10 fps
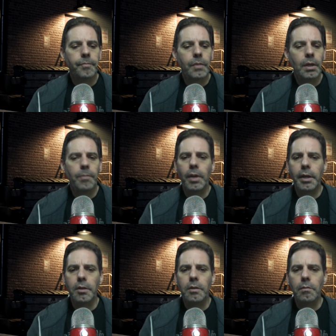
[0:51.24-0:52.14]
he played
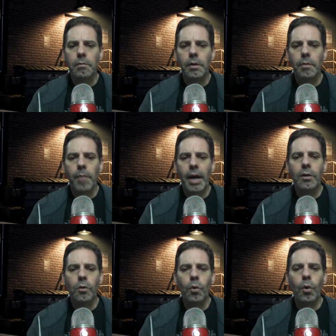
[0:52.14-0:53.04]
a
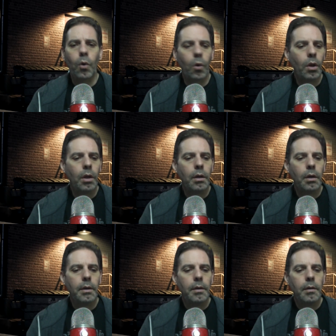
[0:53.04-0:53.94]
minor role
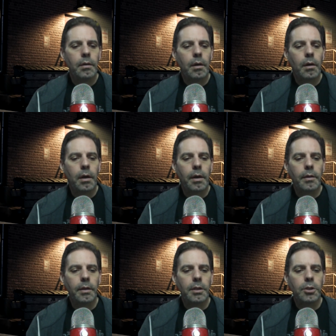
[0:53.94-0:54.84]
on
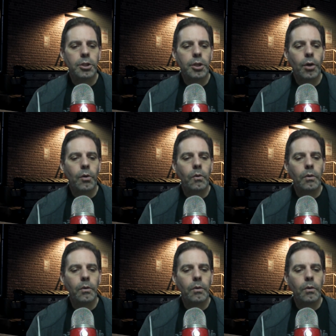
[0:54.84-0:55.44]
the show.